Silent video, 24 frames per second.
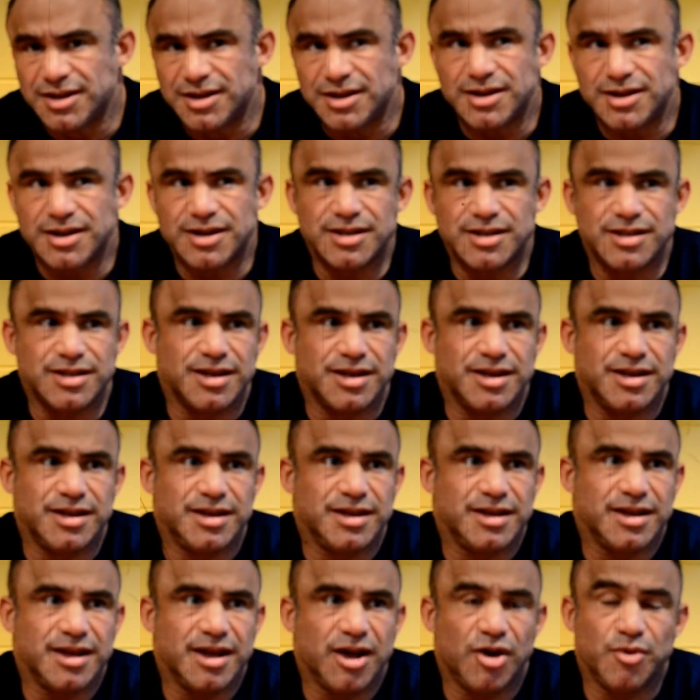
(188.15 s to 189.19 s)
and they
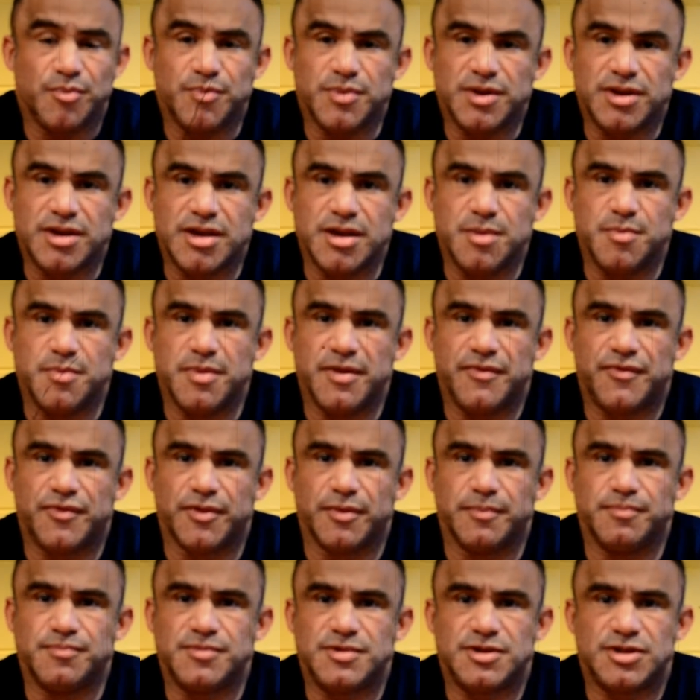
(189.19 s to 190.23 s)
help me keep me
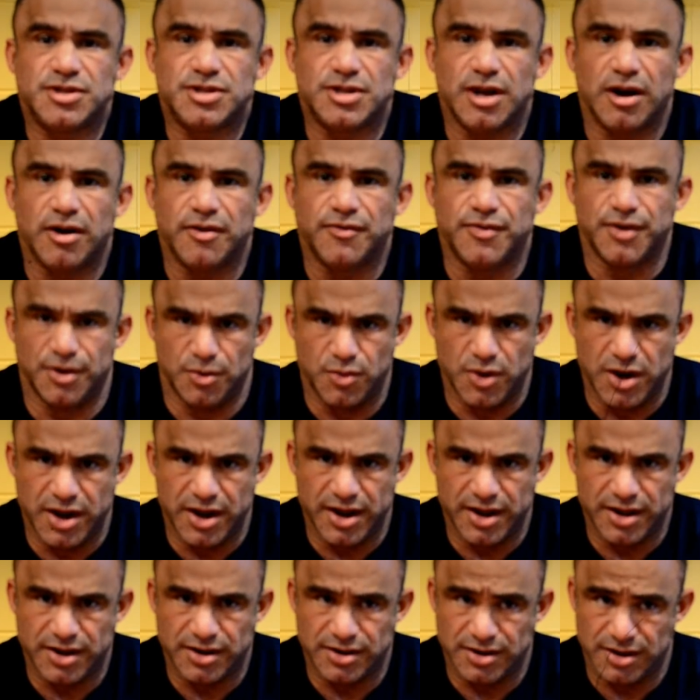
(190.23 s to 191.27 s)
from starving away
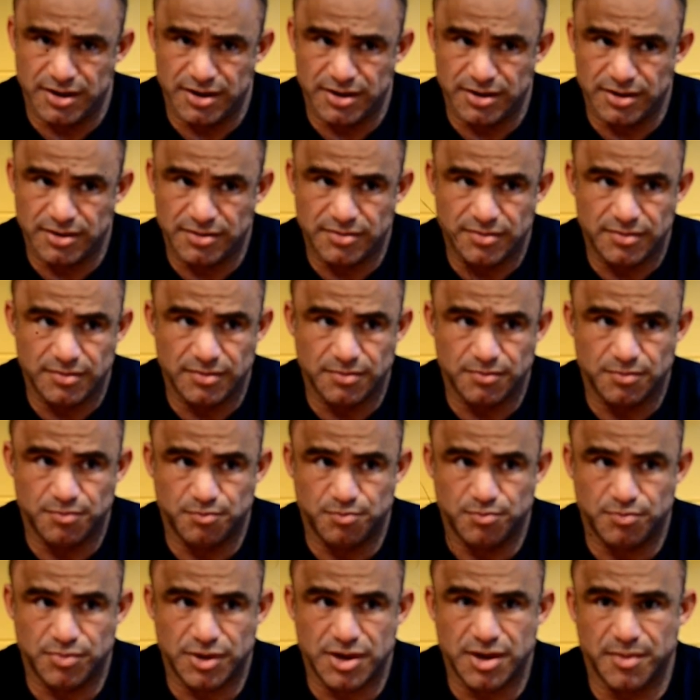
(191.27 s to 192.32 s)
and
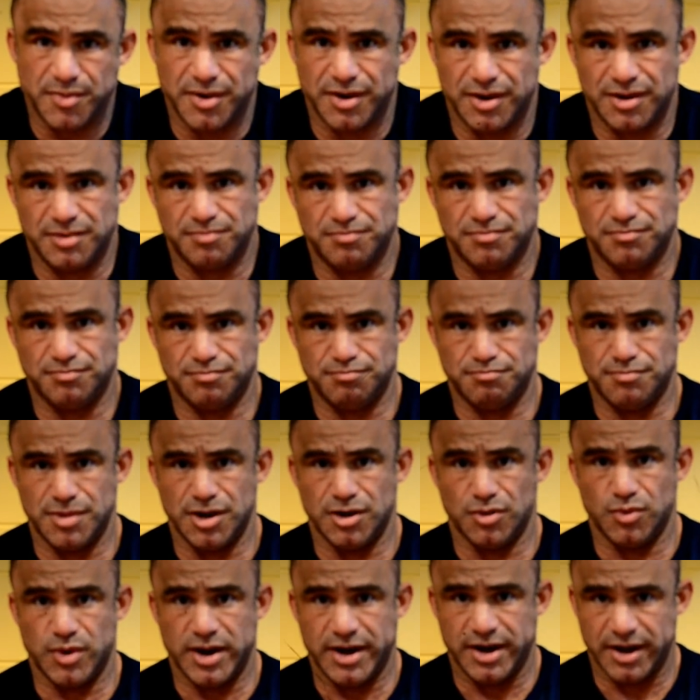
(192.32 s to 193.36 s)
becoming a
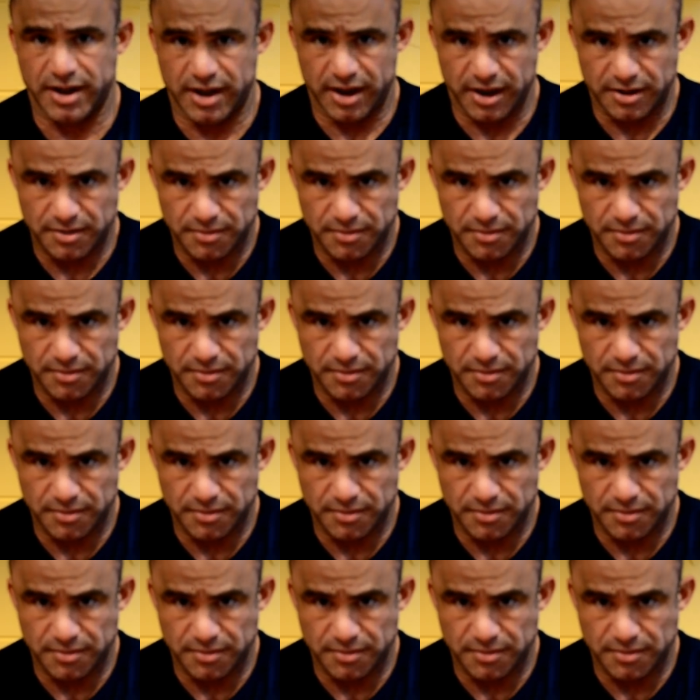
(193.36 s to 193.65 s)
middleweight again.